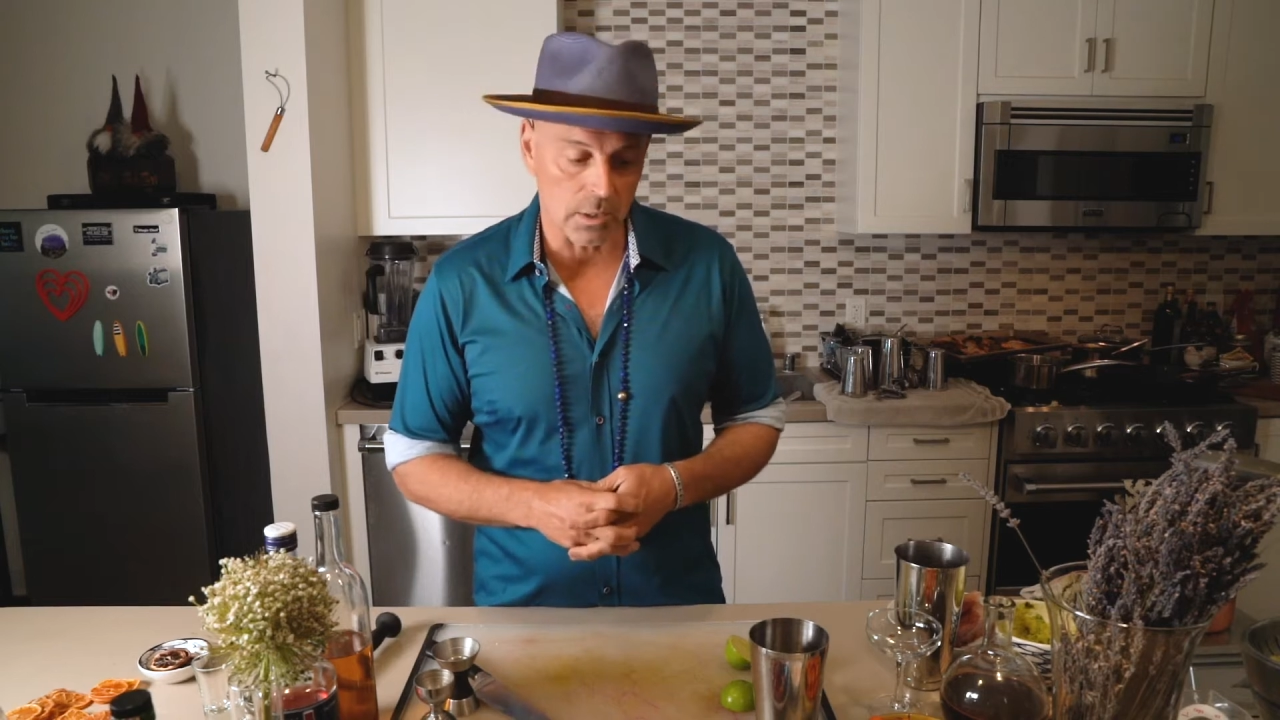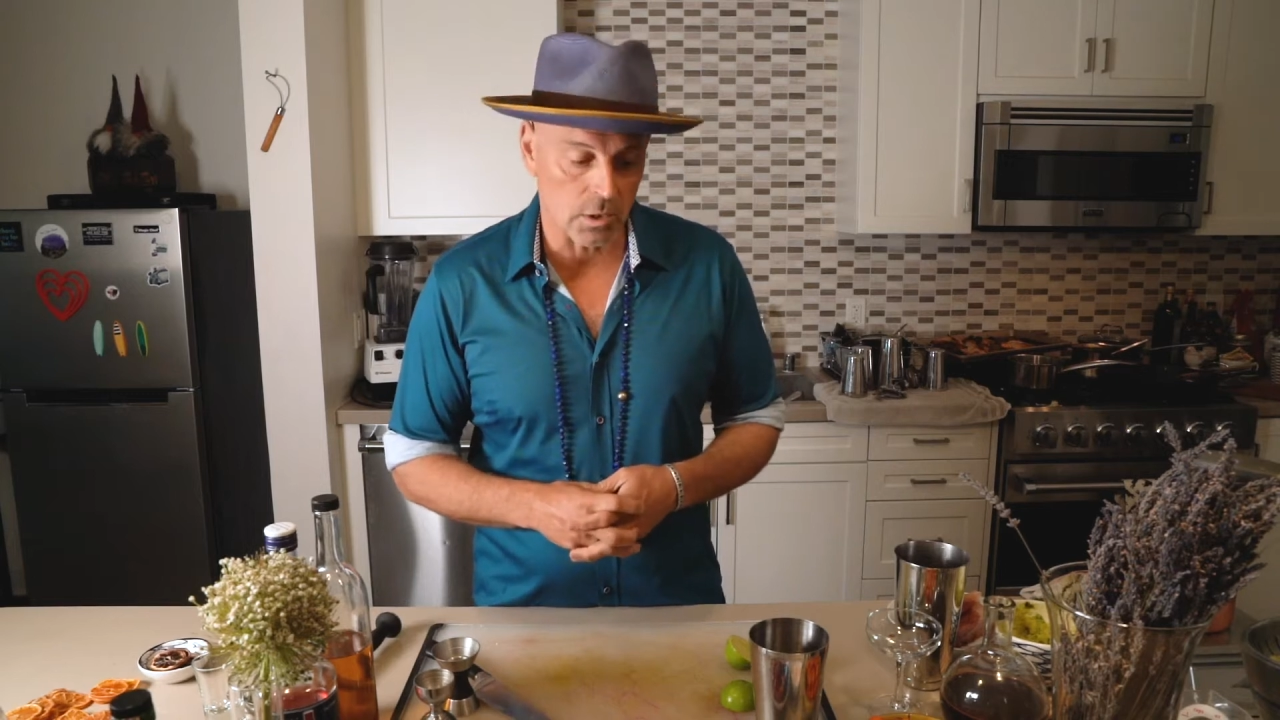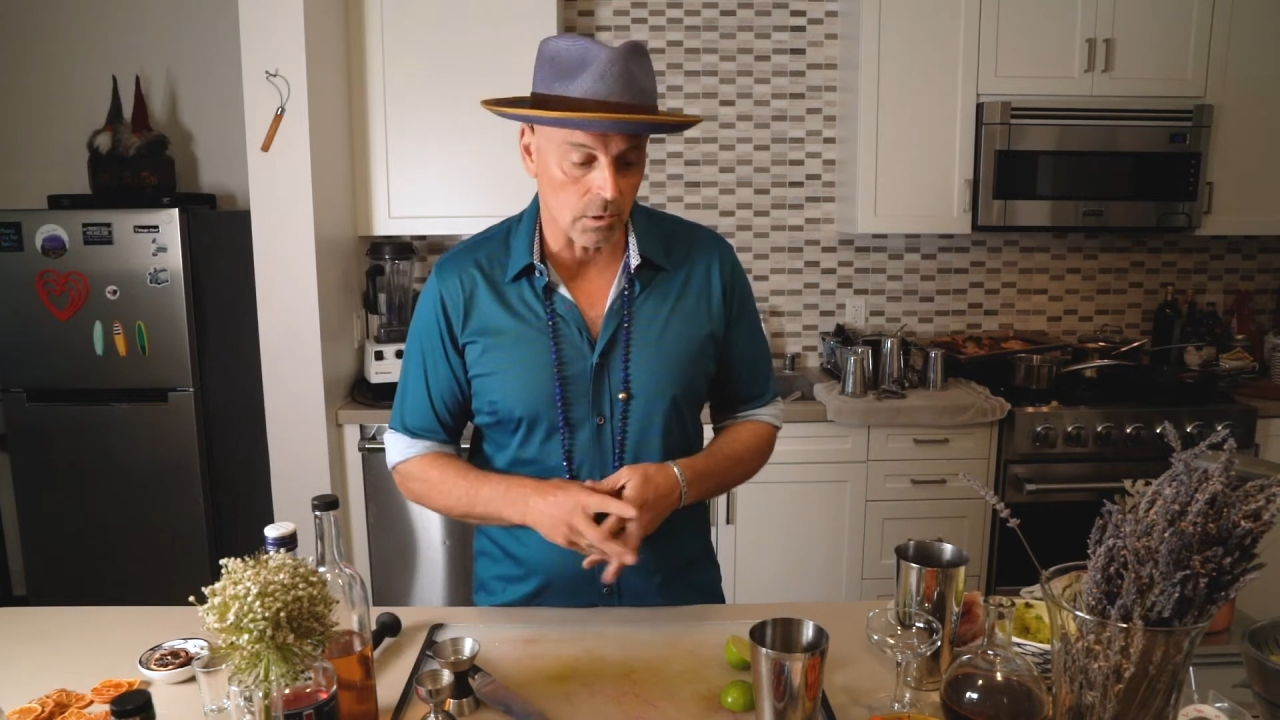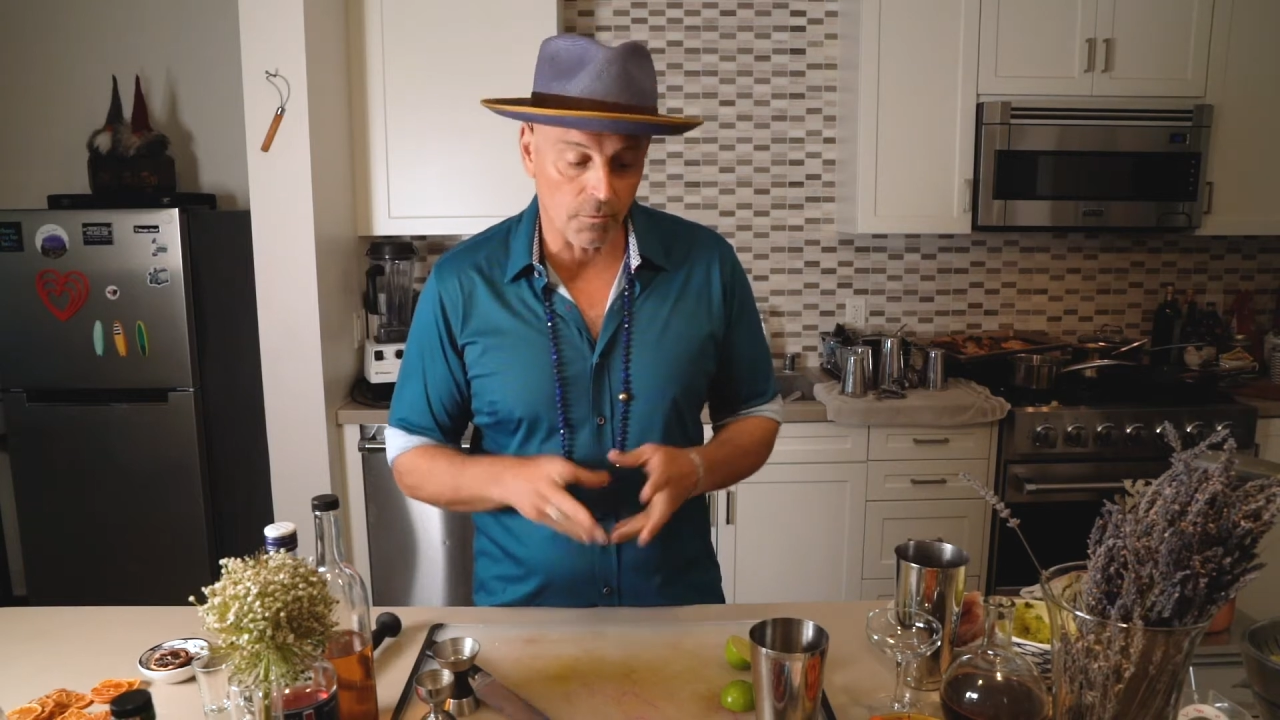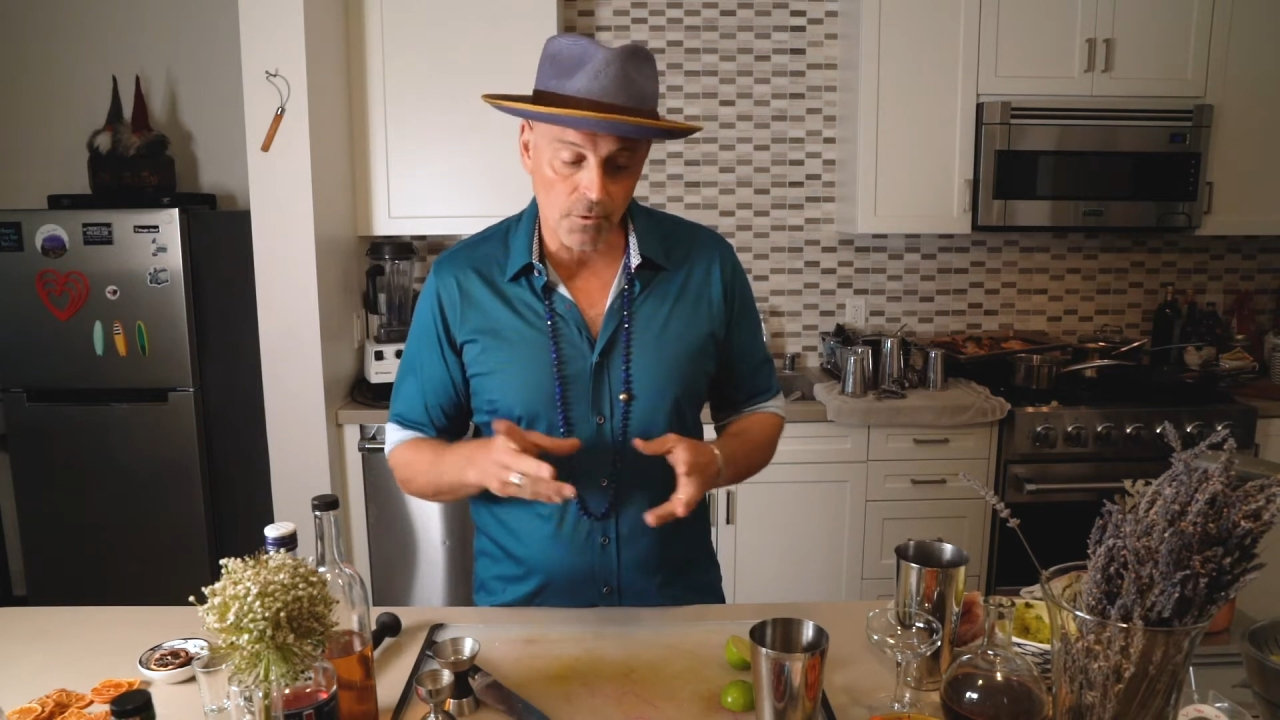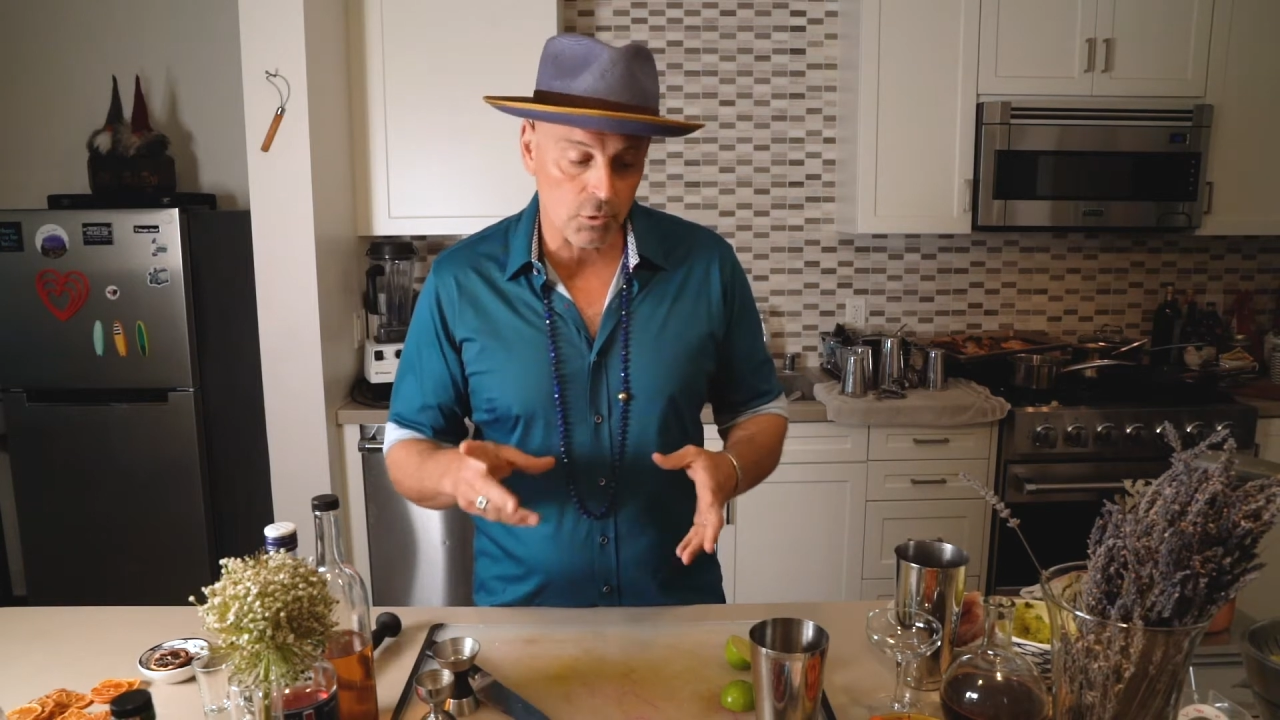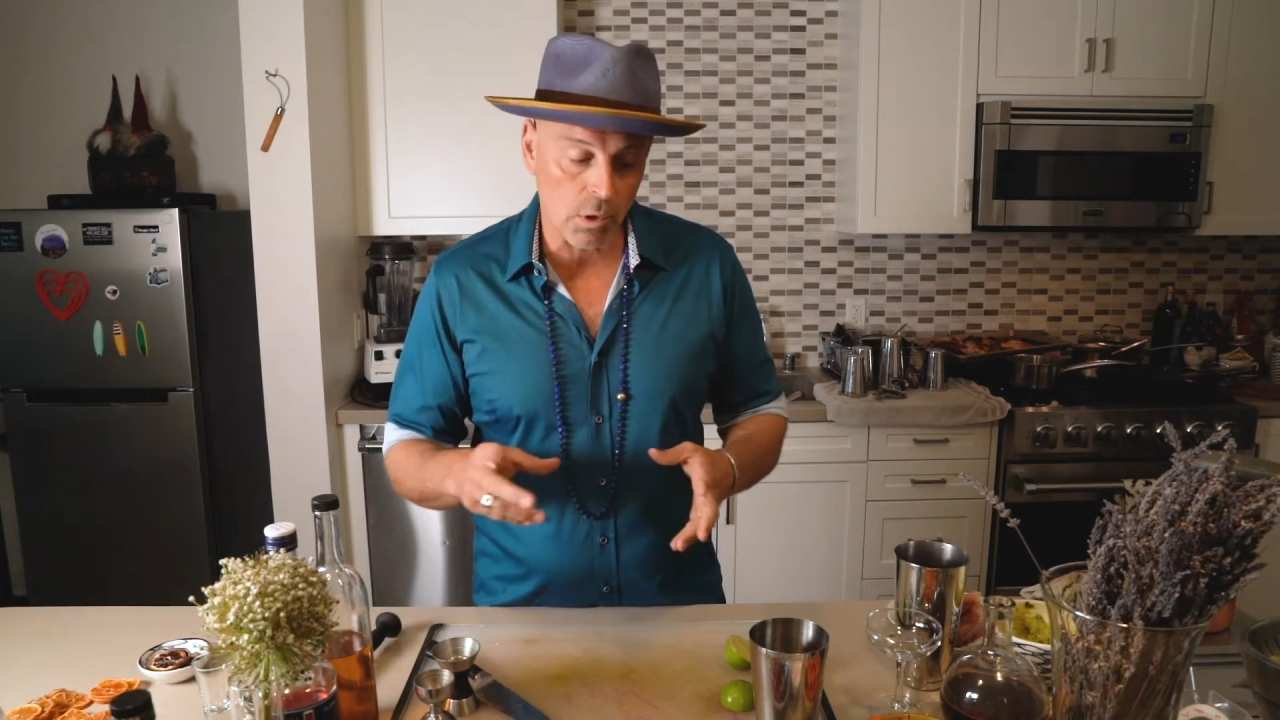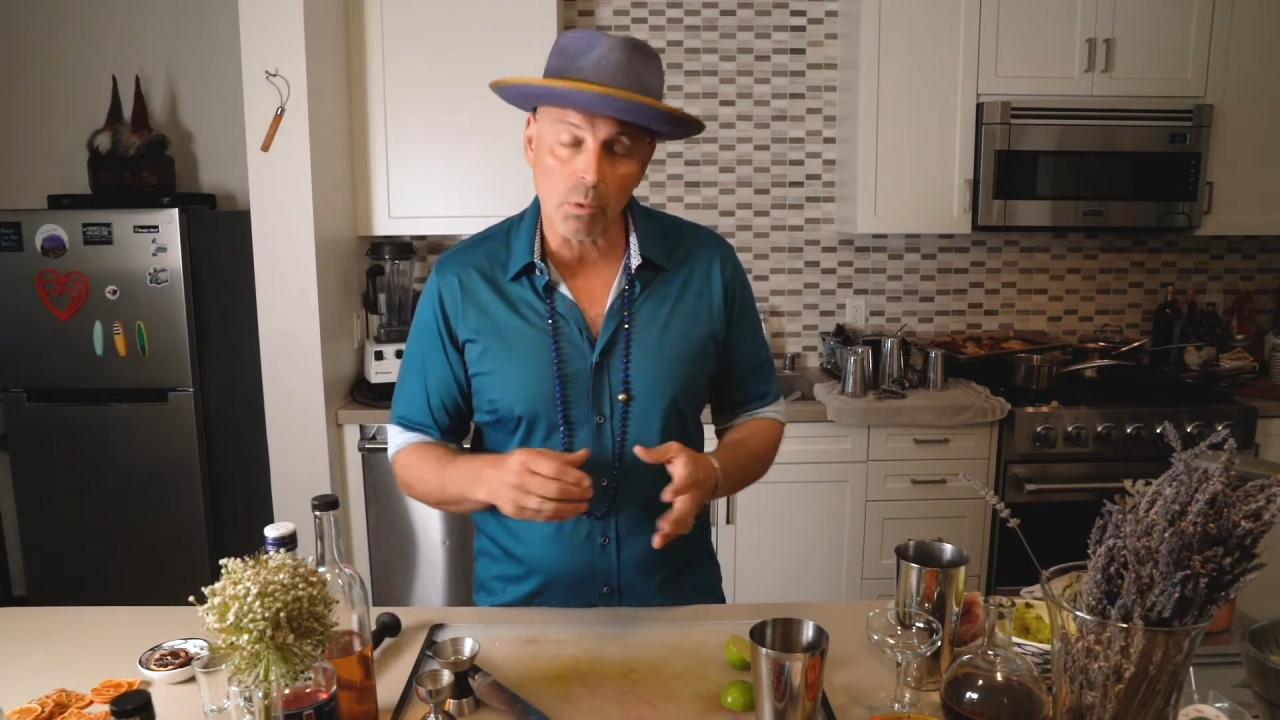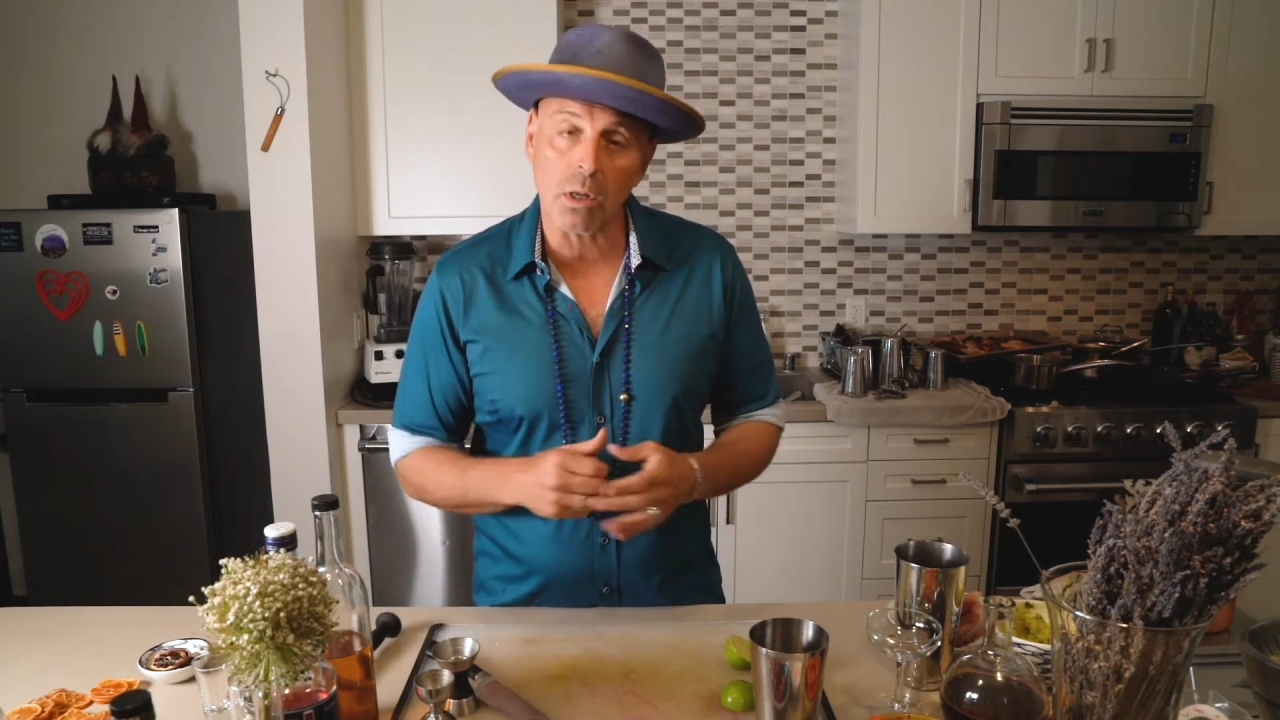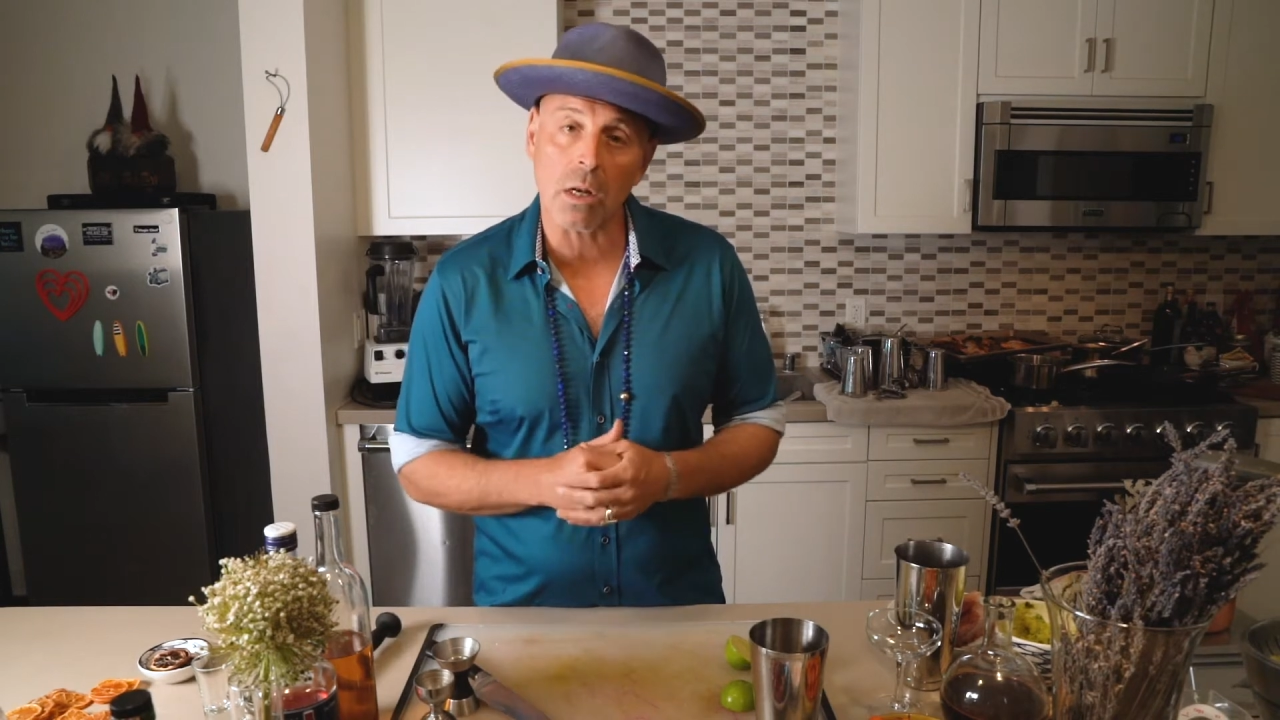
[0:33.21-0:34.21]
So the first
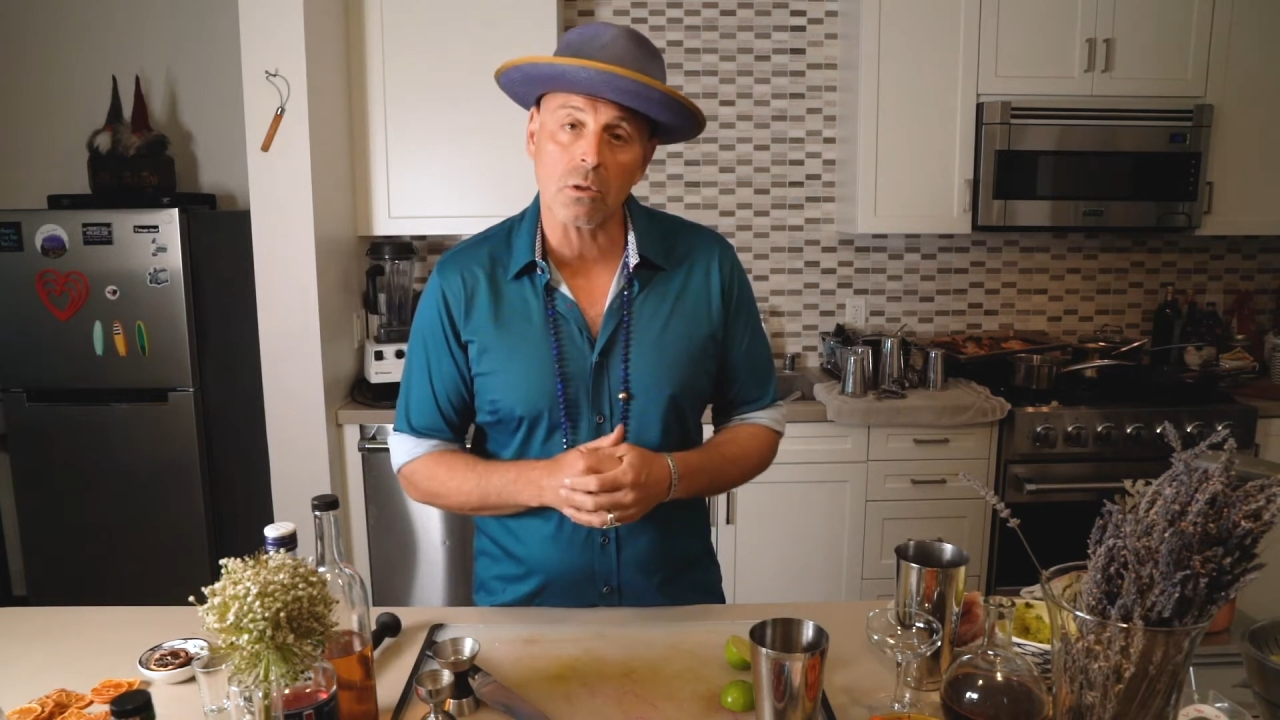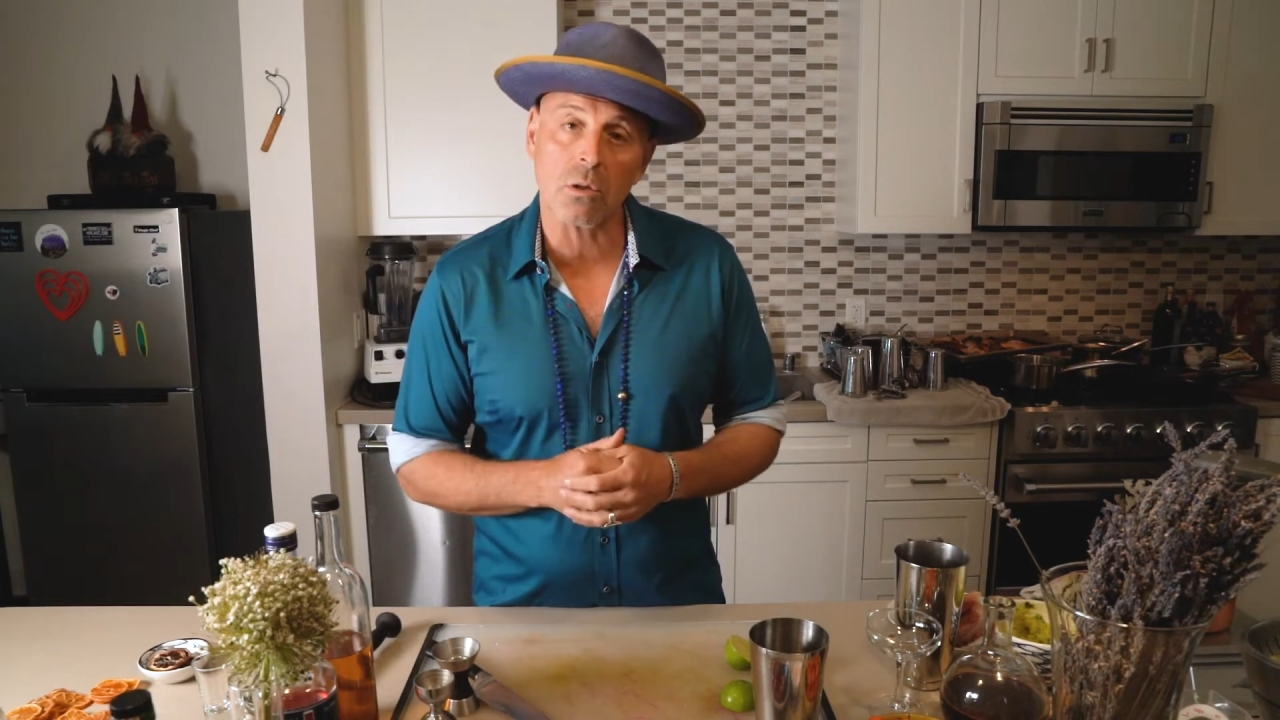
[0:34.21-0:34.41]
drink we're going to